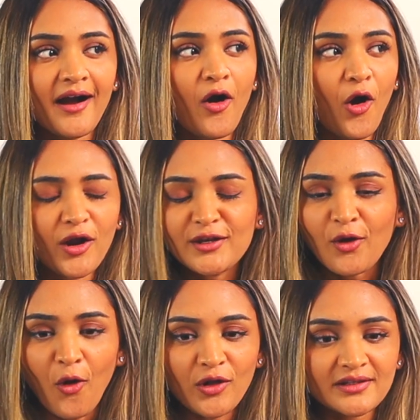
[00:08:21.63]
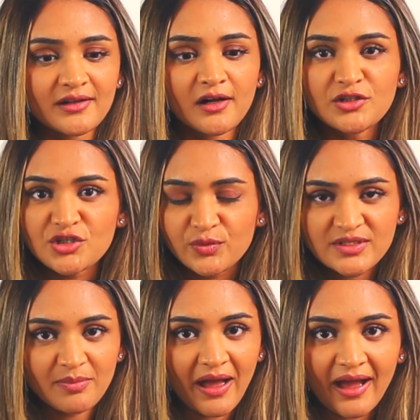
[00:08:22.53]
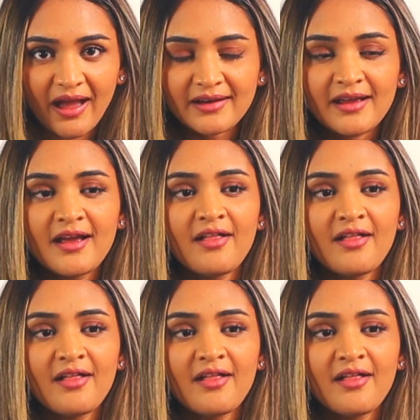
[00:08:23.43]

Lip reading: All in all, the culture was bad.